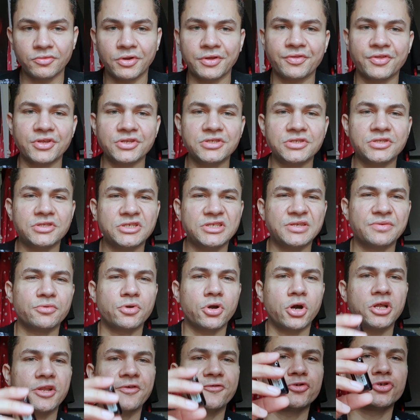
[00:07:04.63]
This is the SIM
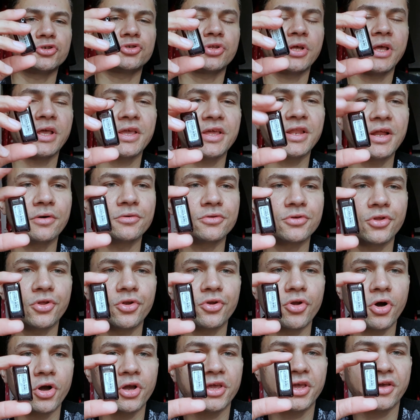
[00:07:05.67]
card I've just taken out of the
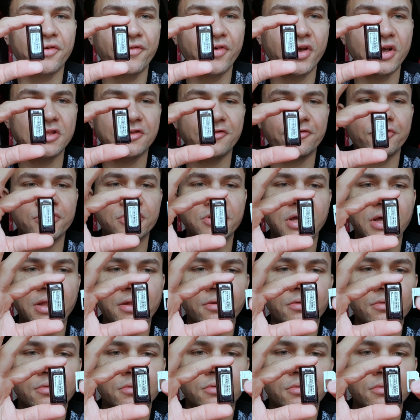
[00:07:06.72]
Nokia 3310,
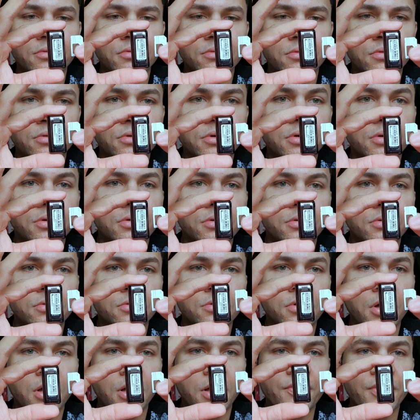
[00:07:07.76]

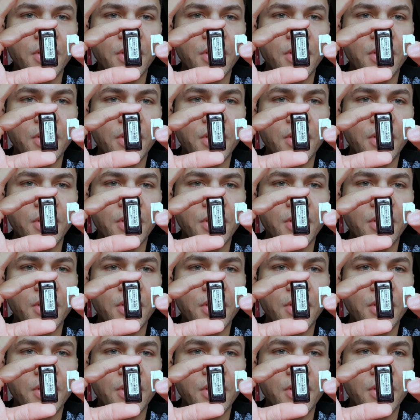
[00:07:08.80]
and